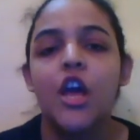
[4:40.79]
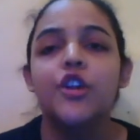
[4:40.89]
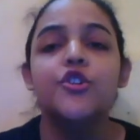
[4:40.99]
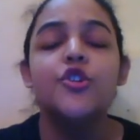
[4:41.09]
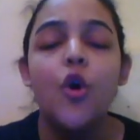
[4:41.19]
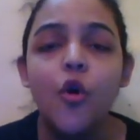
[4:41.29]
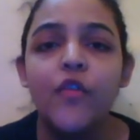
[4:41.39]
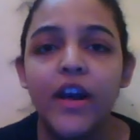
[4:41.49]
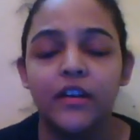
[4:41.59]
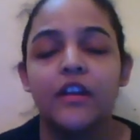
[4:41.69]
No
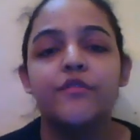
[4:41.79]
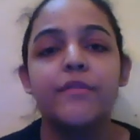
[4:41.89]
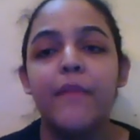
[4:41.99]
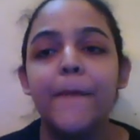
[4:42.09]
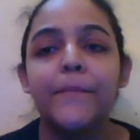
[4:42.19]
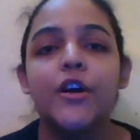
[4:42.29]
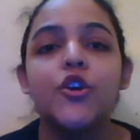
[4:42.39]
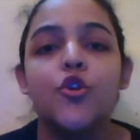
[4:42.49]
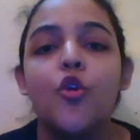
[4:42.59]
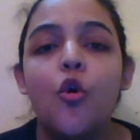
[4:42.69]
one
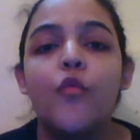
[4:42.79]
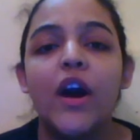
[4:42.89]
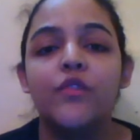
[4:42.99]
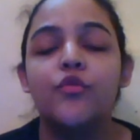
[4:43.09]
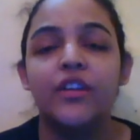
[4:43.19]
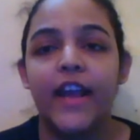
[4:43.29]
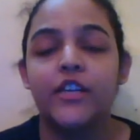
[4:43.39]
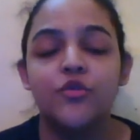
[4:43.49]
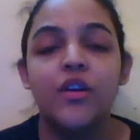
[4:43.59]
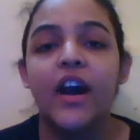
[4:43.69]
would like
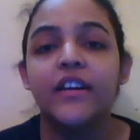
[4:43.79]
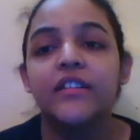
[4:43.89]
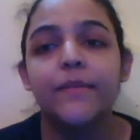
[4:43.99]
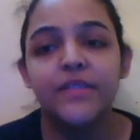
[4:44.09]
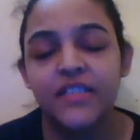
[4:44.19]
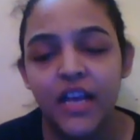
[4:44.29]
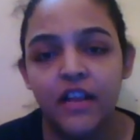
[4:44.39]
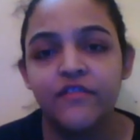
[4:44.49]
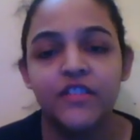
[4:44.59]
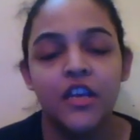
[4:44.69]
to cut
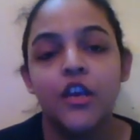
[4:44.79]
themselves,